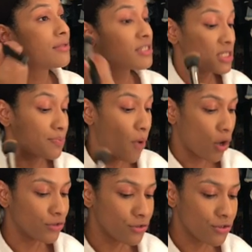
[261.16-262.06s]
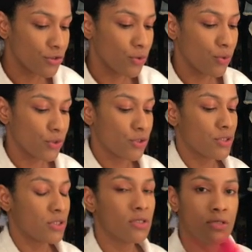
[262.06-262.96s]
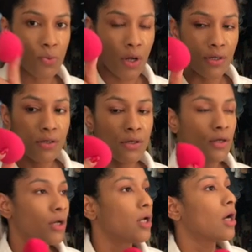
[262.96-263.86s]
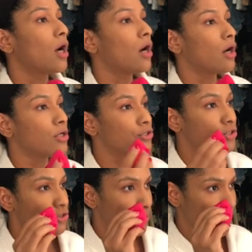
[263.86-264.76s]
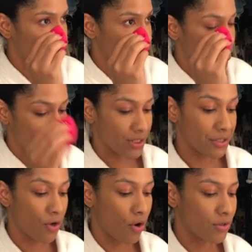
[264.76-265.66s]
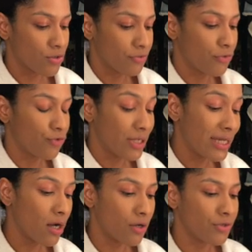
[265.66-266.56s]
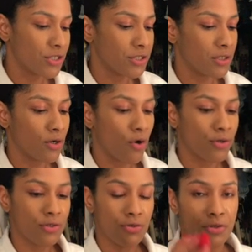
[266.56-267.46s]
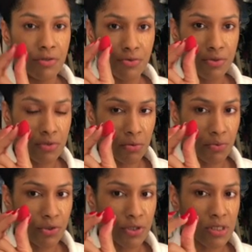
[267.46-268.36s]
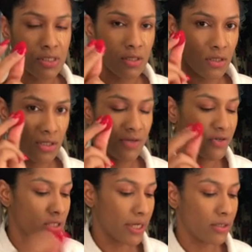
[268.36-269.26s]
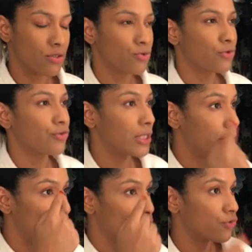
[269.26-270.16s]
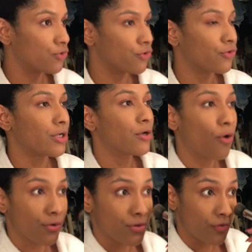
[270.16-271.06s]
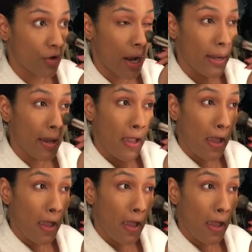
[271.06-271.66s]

sponge, which is this one, just so I can reach the inner corners. So if you really can't reach the inner corners, you can use this one, which is even tinier, so it really goes into the corners of your eye.